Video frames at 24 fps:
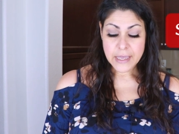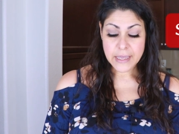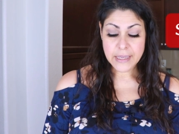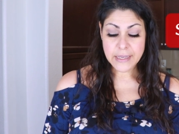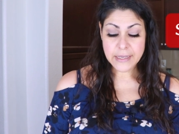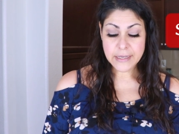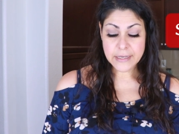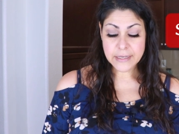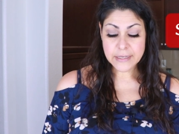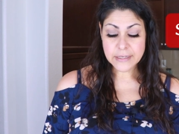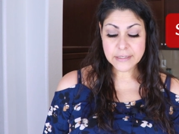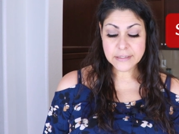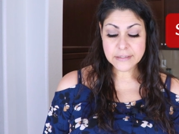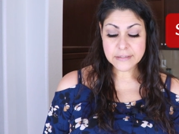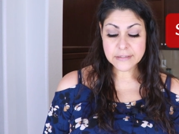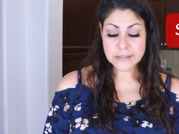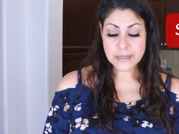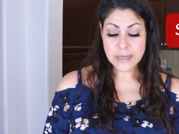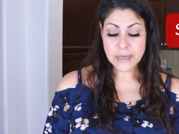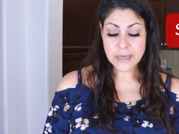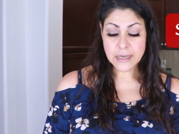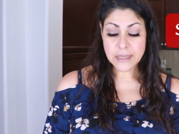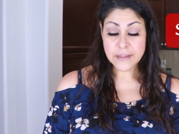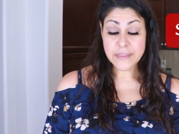and
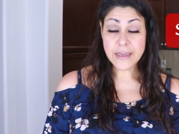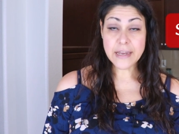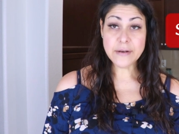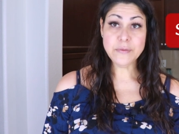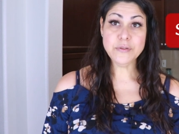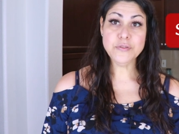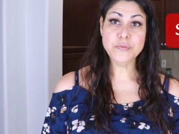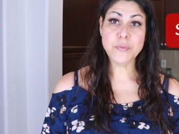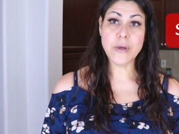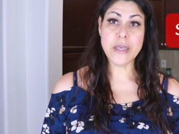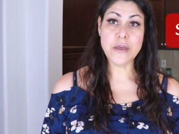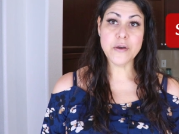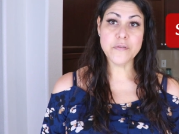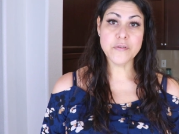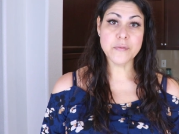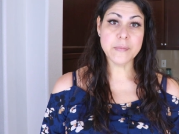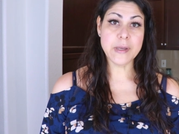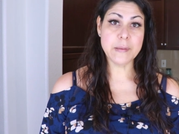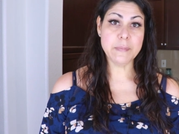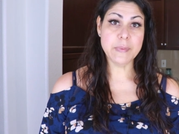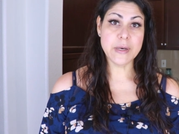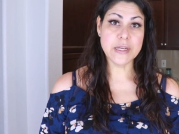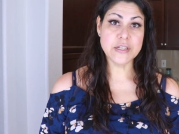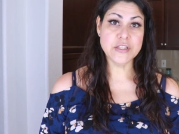uh, that was way over
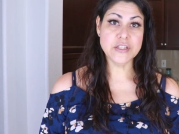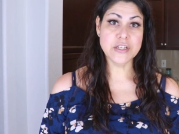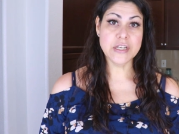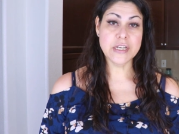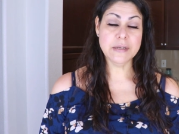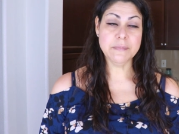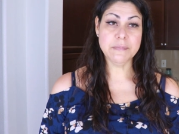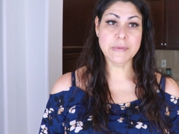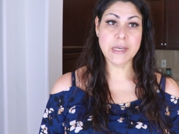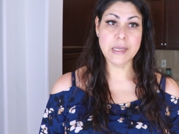my budget.